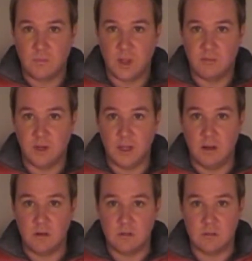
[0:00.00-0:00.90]
Lovely.
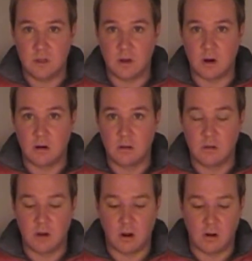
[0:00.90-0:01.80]
See there?
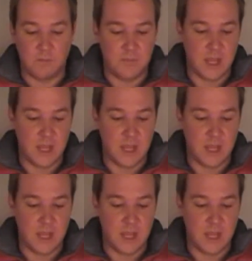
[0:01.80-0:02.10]
There you go.